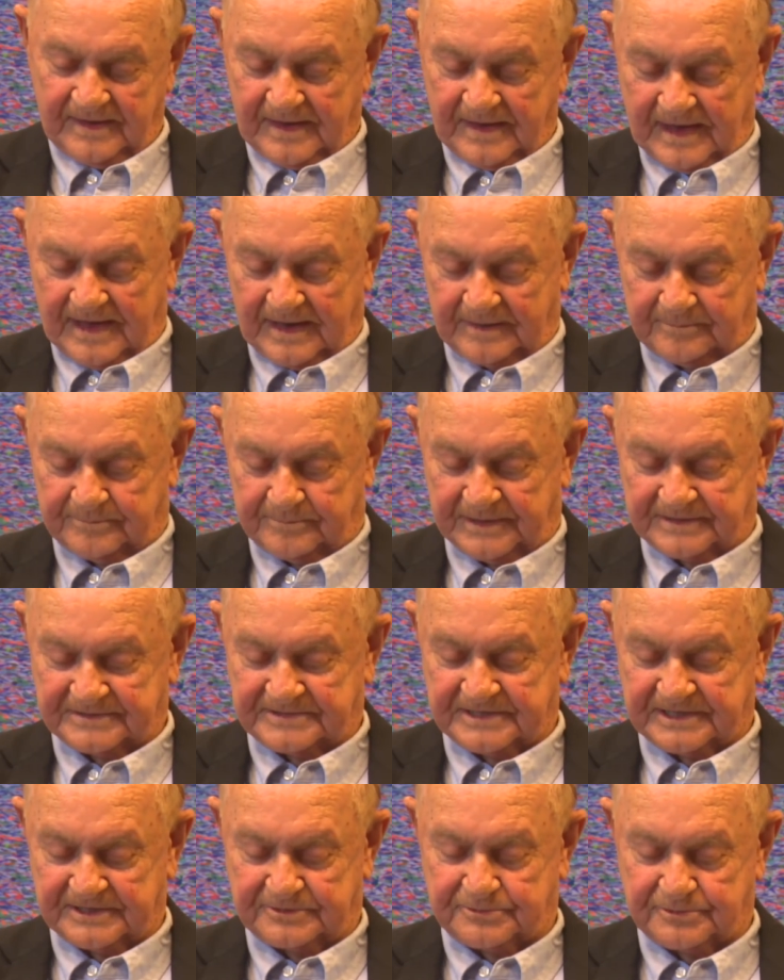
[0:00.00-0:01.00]
and
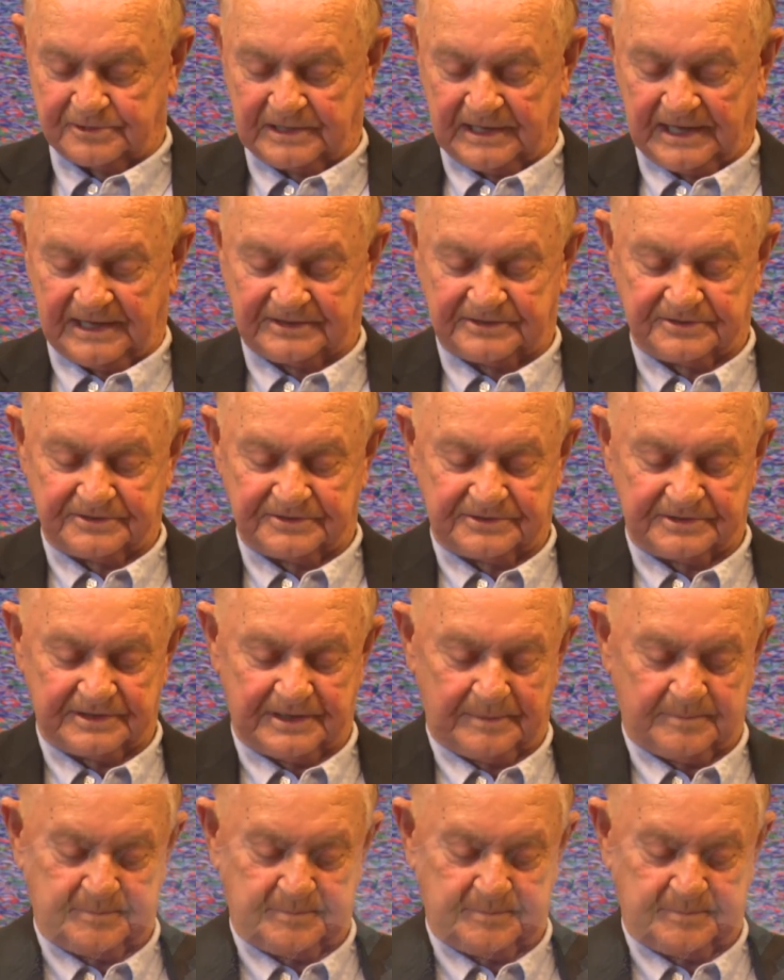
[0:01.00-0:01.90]
business relationship.